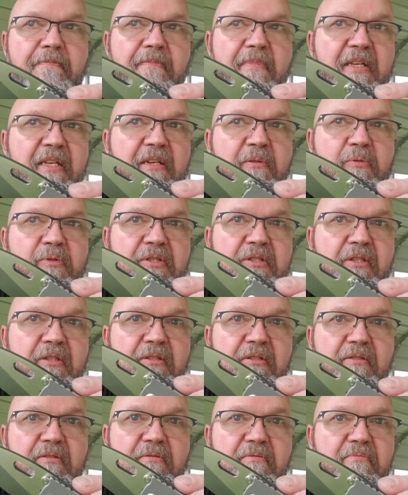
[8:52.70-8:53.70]
It was
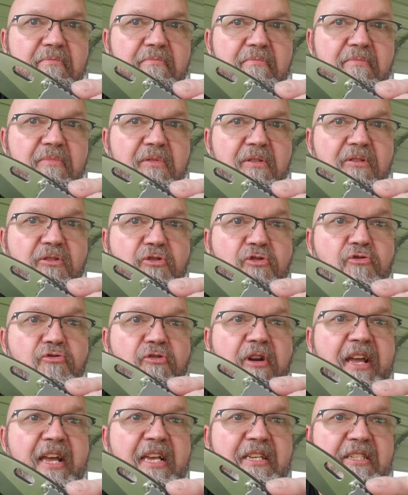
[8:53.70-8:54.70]
just
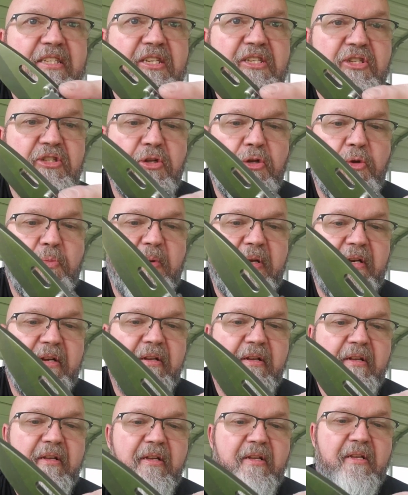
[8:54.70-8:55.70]
crazy stupid.
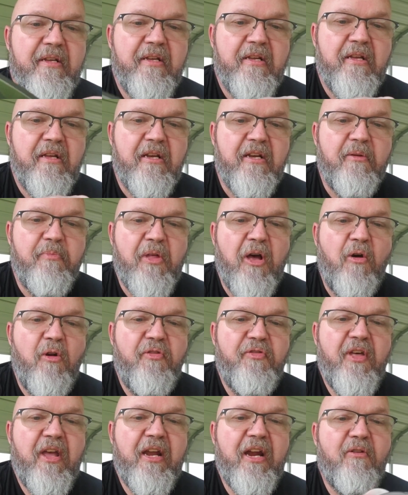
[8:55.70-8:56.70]
The only
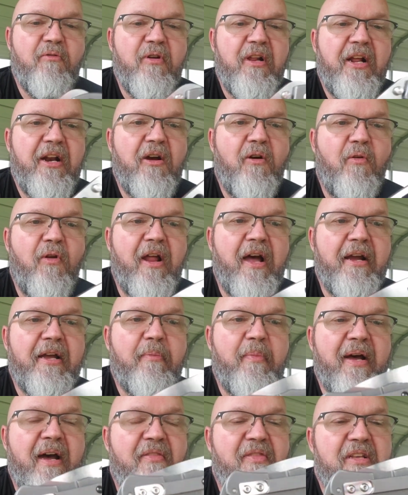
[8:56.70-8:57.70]
thing I really don't like
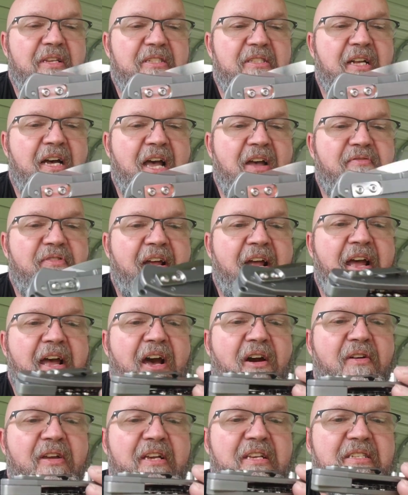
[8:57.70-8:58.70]
about this knife
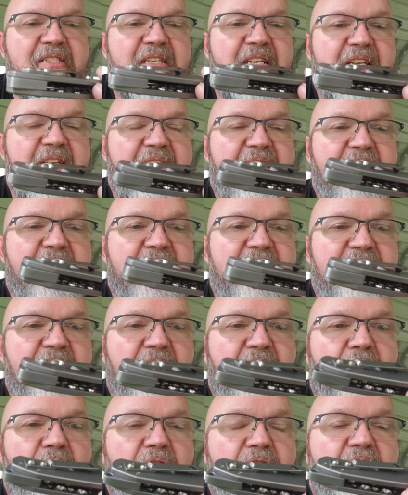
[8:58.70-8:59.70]
now is it is a
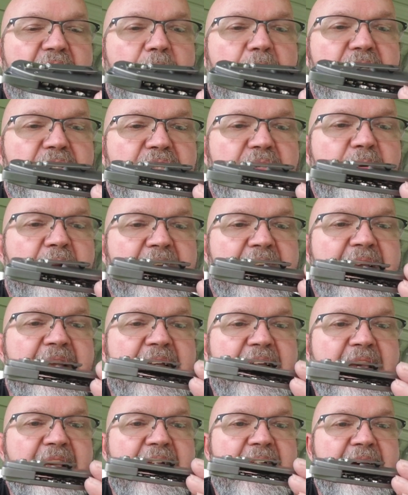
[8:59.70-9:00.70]
little cumbersome to get
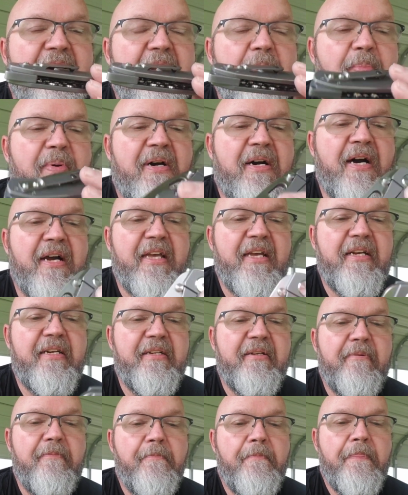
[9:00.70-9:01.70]
in and out of pocket.
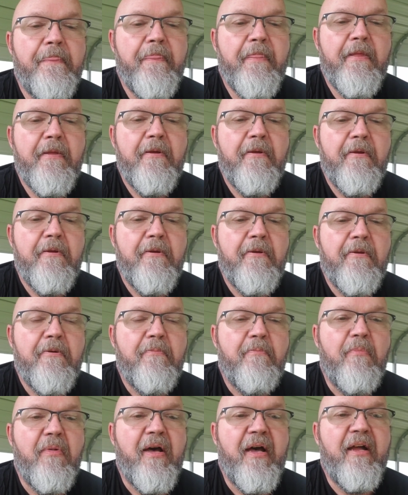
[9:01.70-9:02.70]

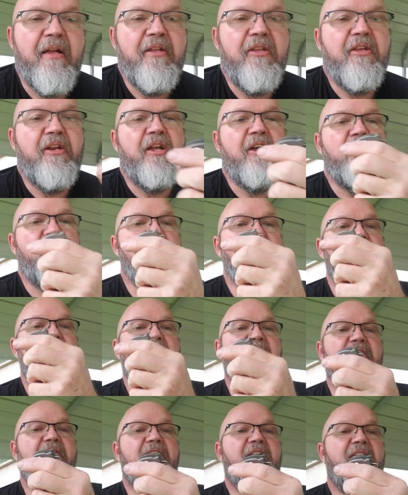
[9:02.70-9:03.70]
But, you know, you
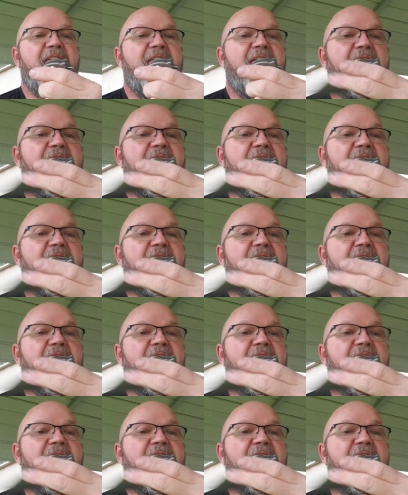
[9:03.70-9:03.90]
can